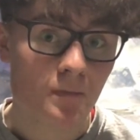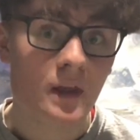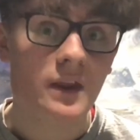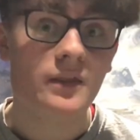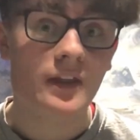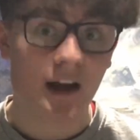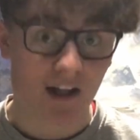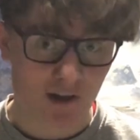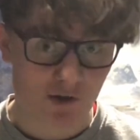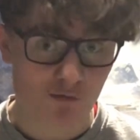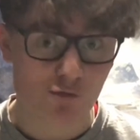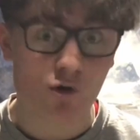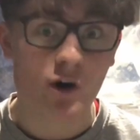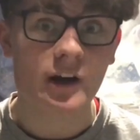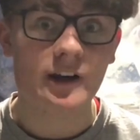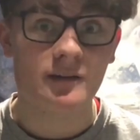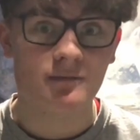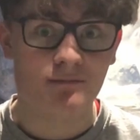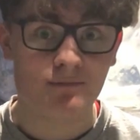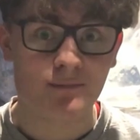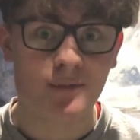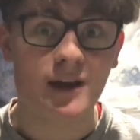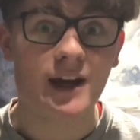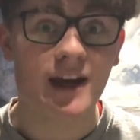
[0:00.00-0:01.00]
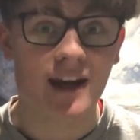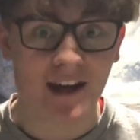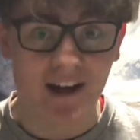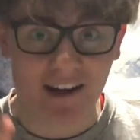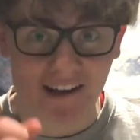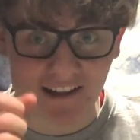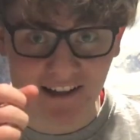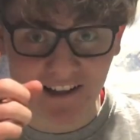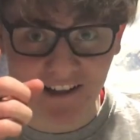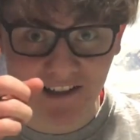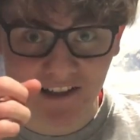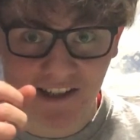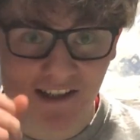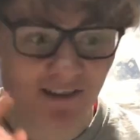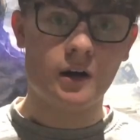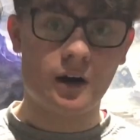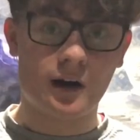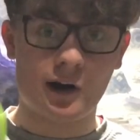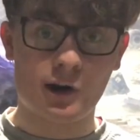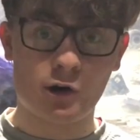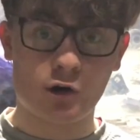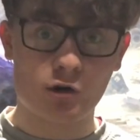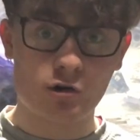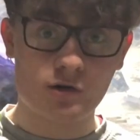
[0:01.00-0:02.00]
That's right, idiots.
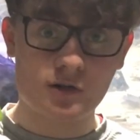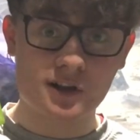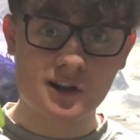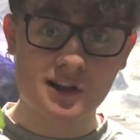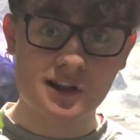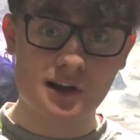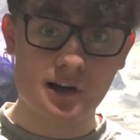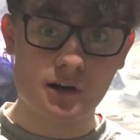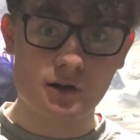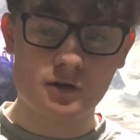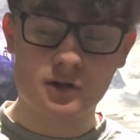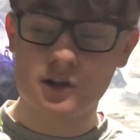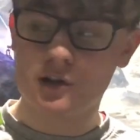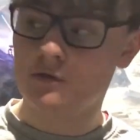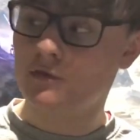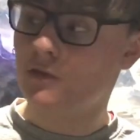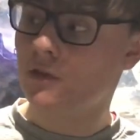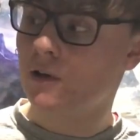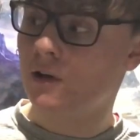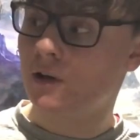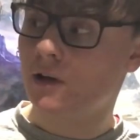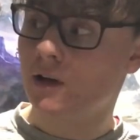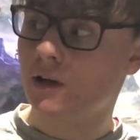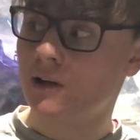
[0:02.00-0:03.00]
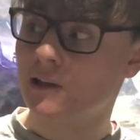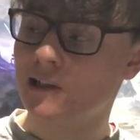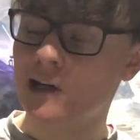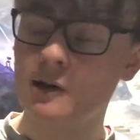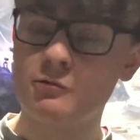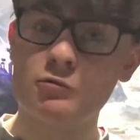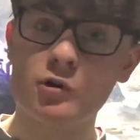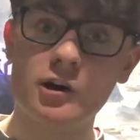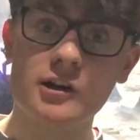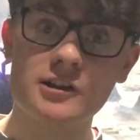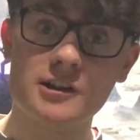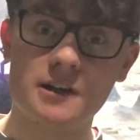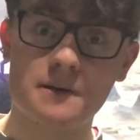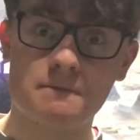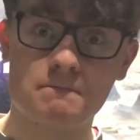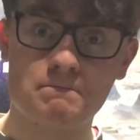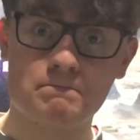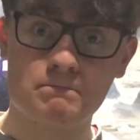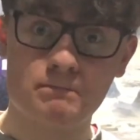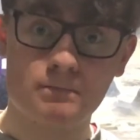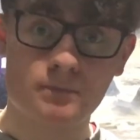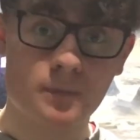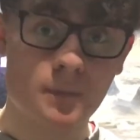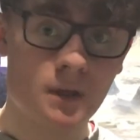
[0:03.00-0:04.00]
Another exclusive, Dead Rising.
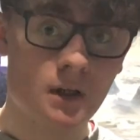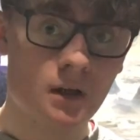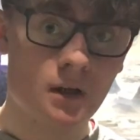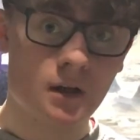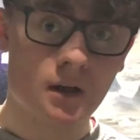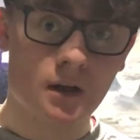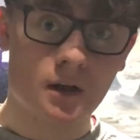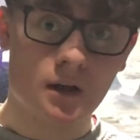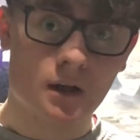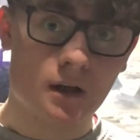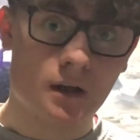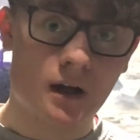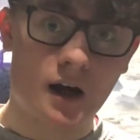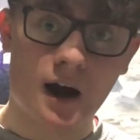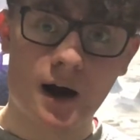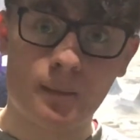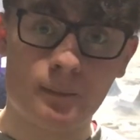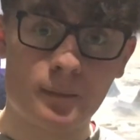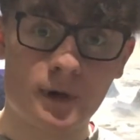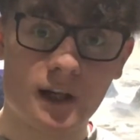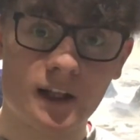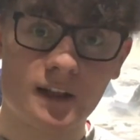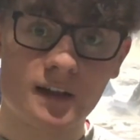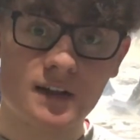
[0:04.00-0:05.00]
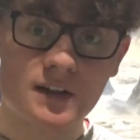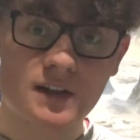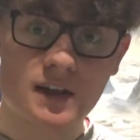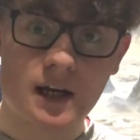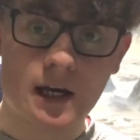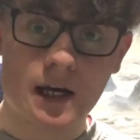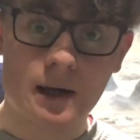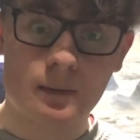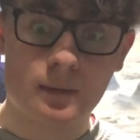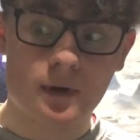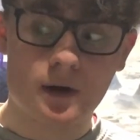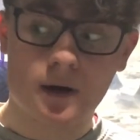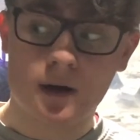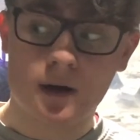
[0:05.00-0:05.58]
Haven't played this game.